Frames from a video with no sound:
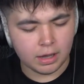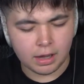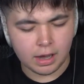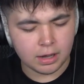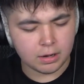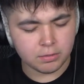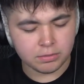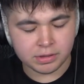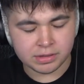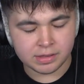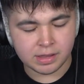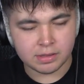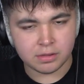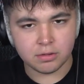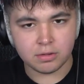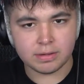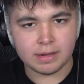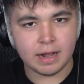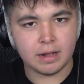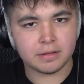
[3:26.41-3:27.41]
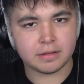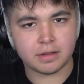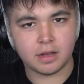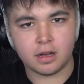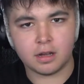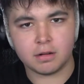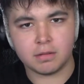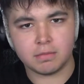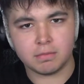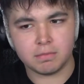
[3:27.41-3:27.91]
I don't think that they'll announce it
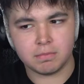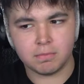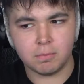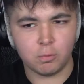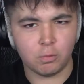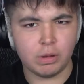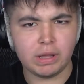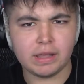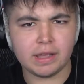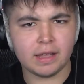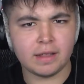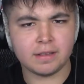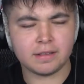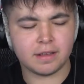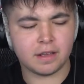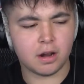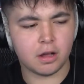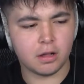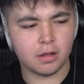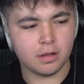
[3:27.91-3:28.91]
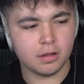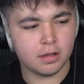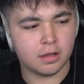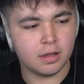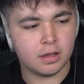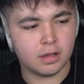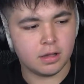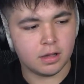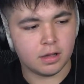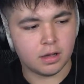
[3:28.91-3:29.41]
on weekends at all.
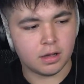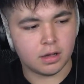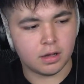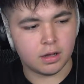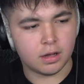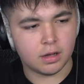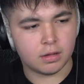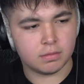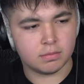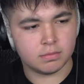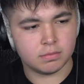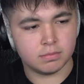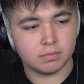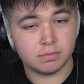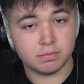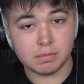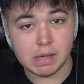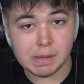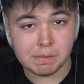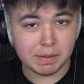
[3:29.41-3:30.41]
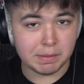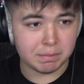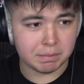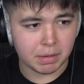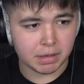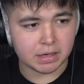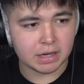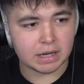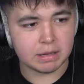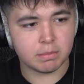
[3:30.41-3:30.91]
Um, maybe
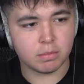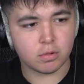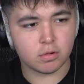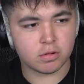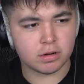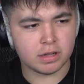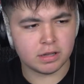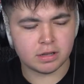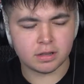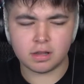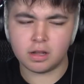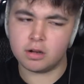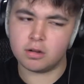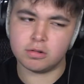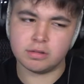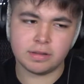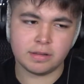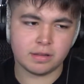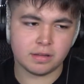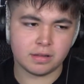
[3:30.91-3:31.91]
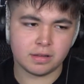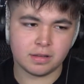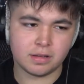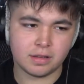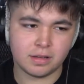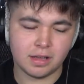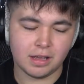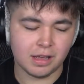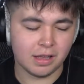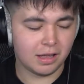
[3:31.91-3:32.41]
Monday morning. No,
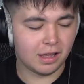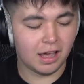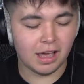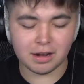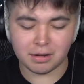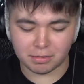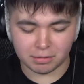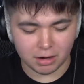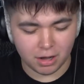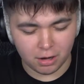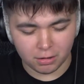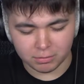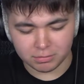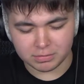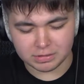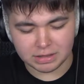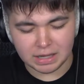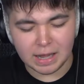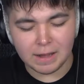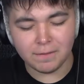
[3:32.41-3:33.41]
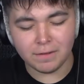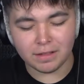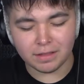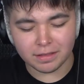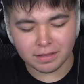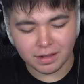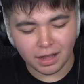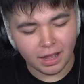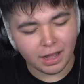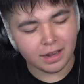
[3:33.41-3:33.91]
I don't know. If it's
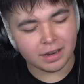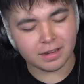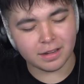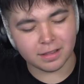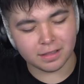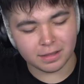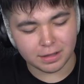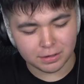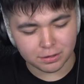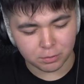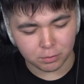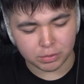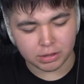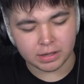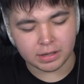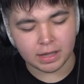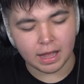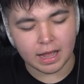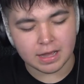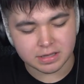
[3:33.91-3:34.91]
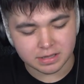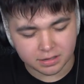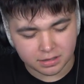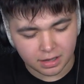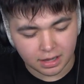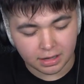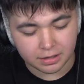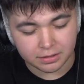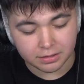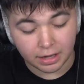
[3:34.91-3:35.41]
not this week, as
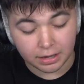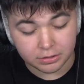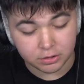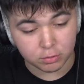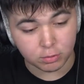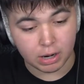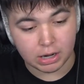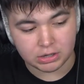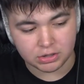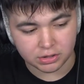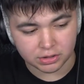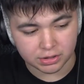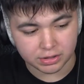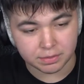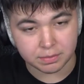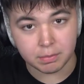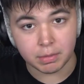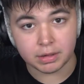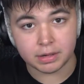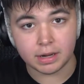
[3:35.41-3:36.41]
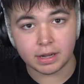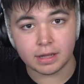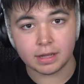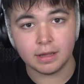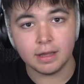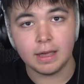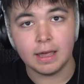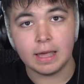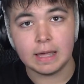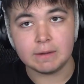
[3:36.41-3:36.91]
as as you're watching this Monday,
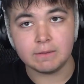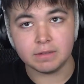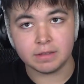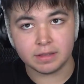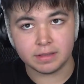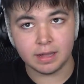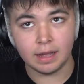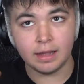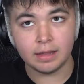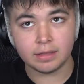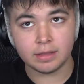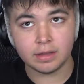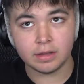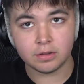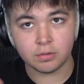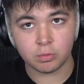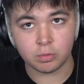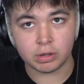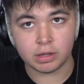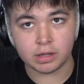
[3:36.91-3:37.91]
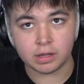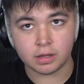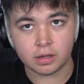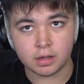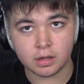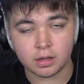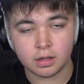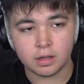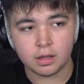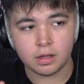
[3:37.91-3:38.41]
if it's not this week,